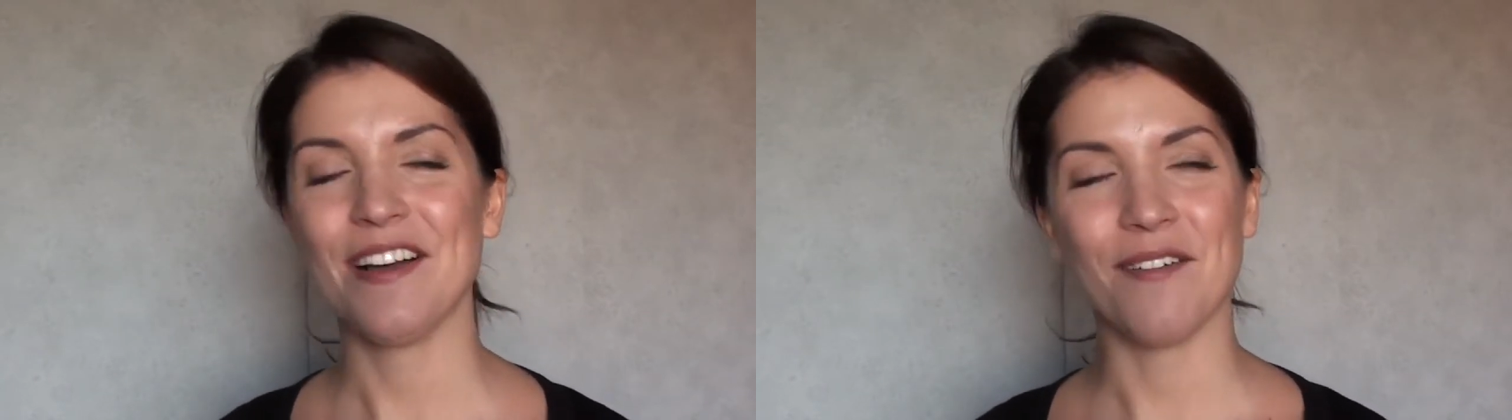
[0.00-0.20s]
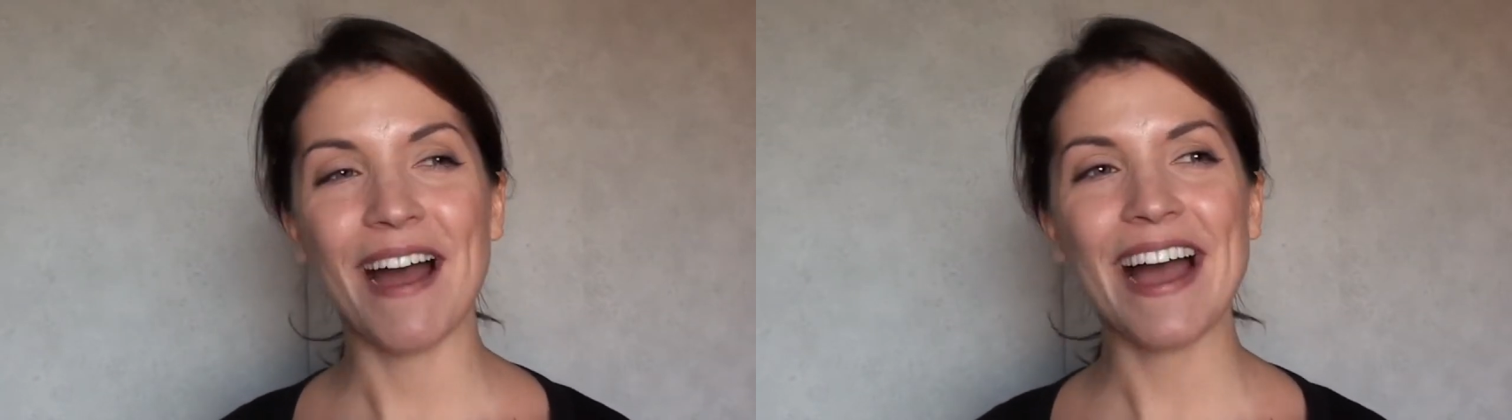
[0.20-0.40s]

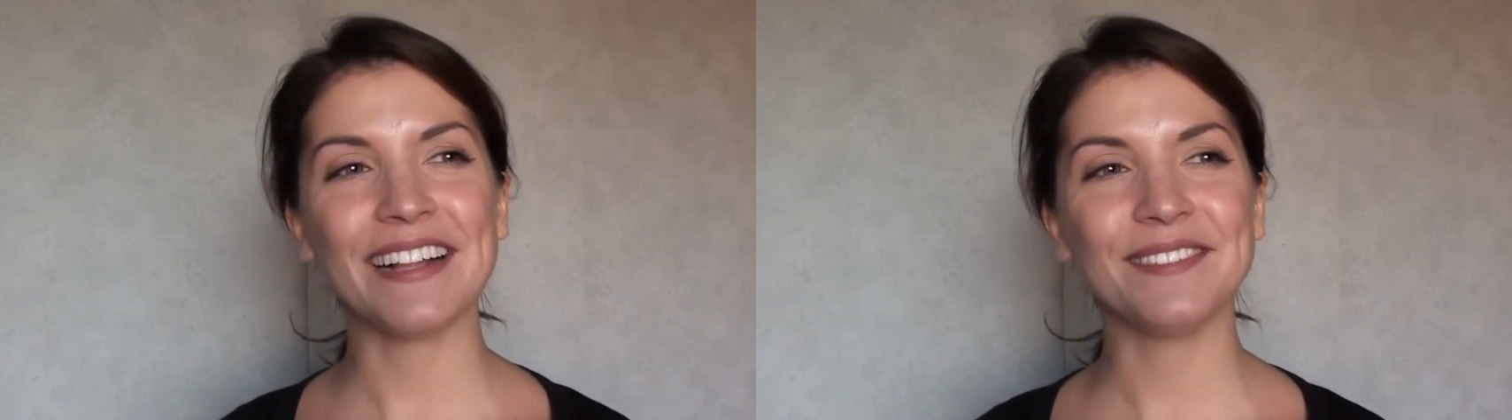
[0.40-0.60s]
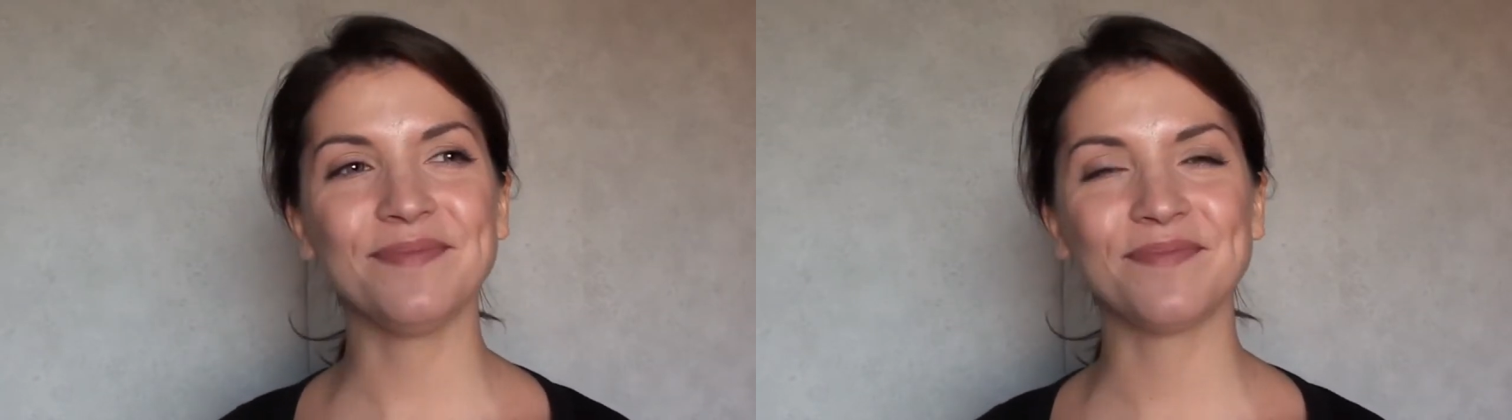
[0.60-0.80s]

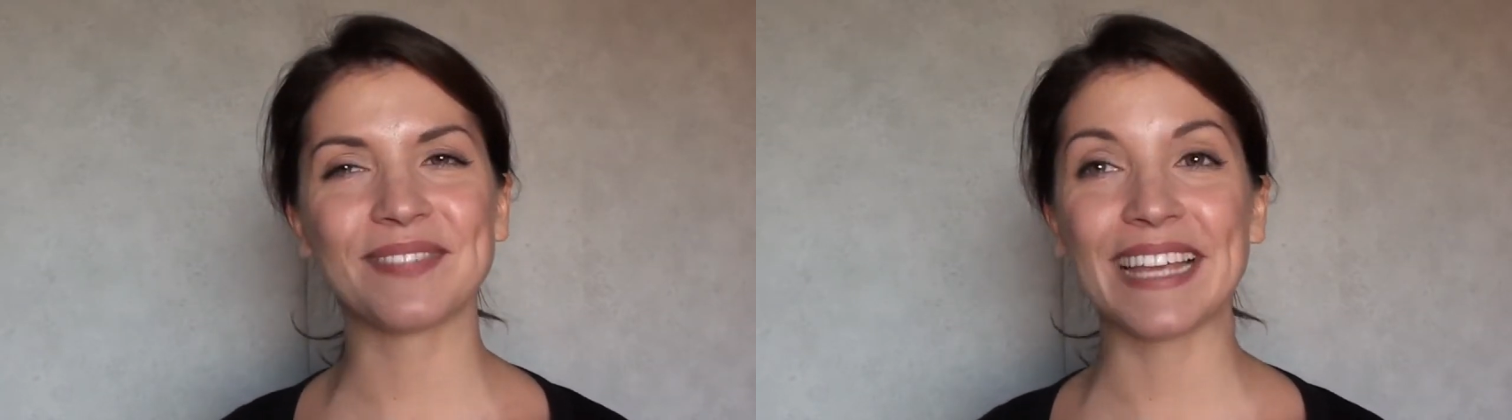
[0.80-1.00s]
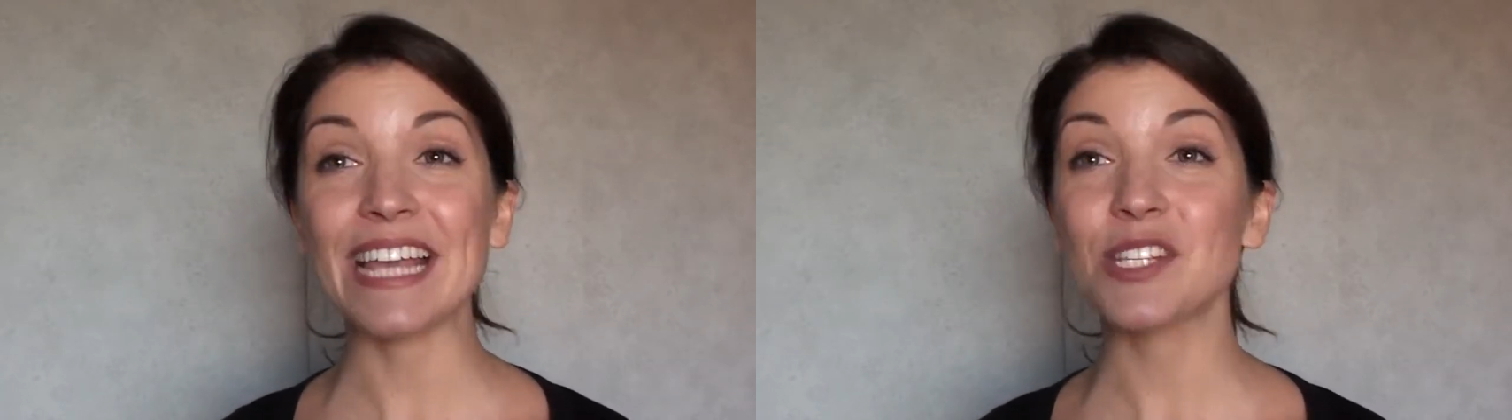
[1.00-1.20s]
Well,
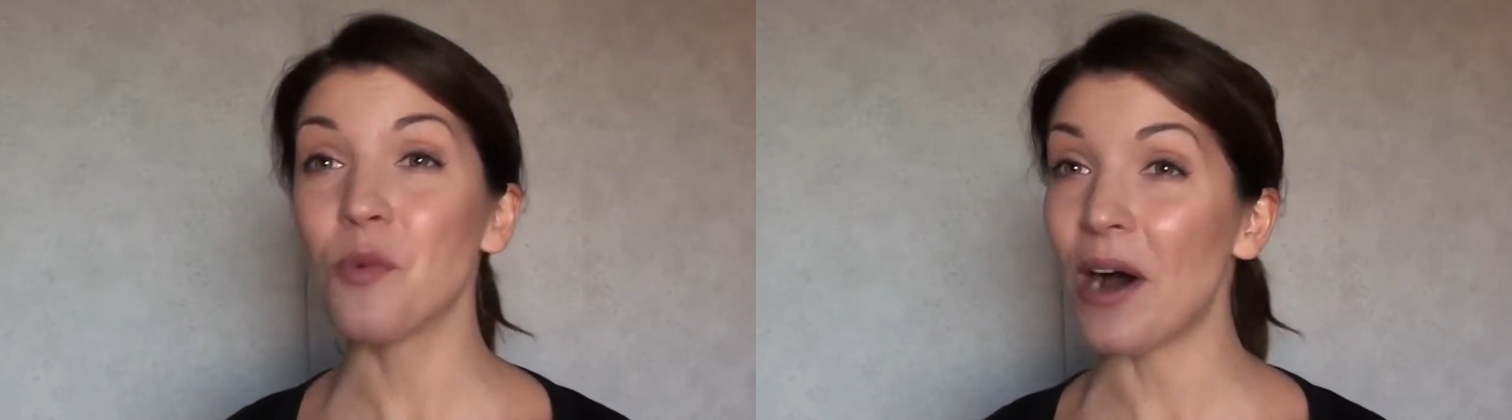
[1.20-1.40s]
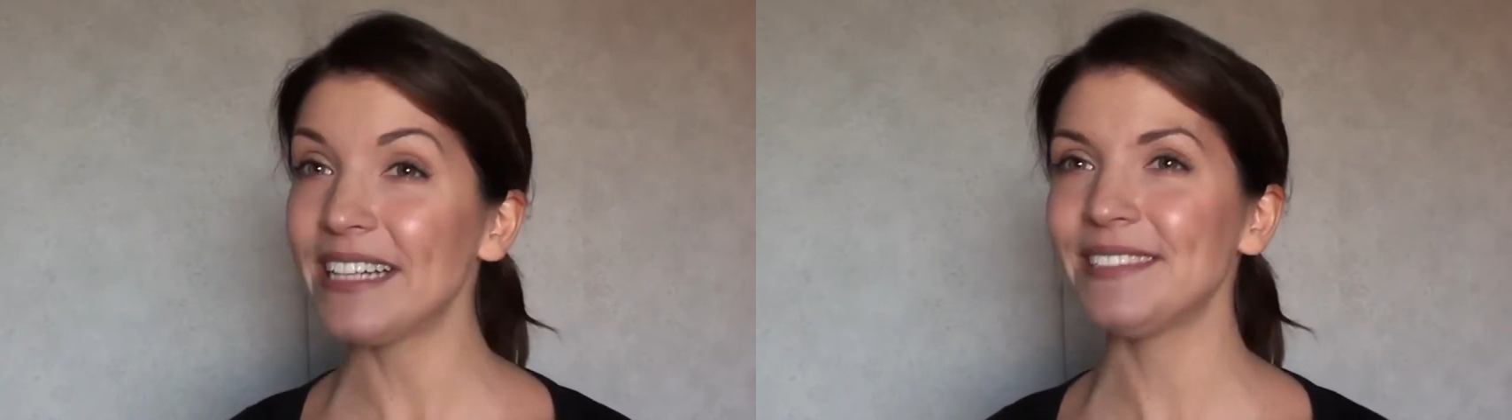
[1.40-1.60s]
guess
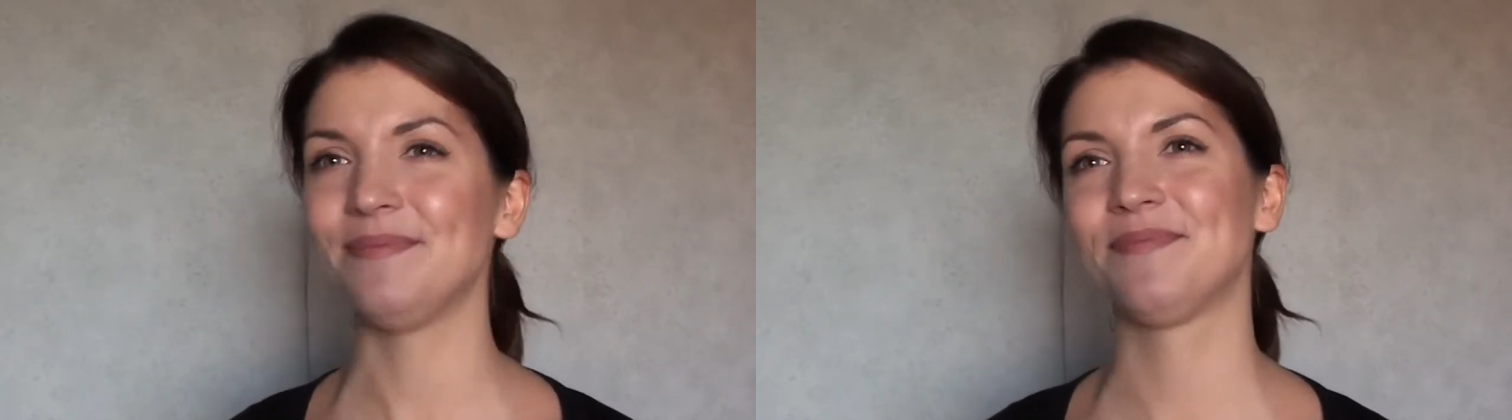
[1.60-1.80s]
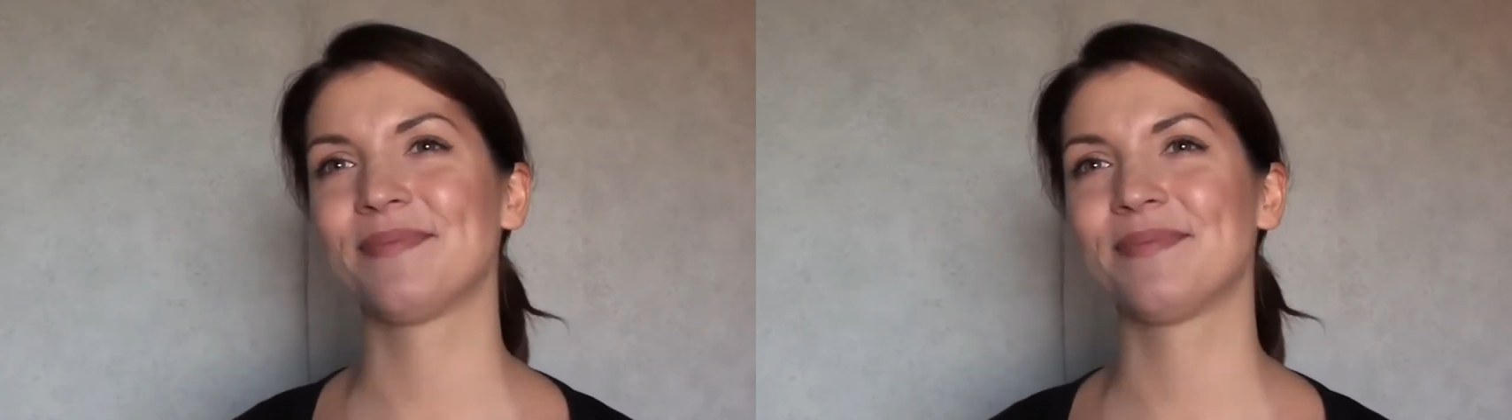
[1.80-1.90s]
what?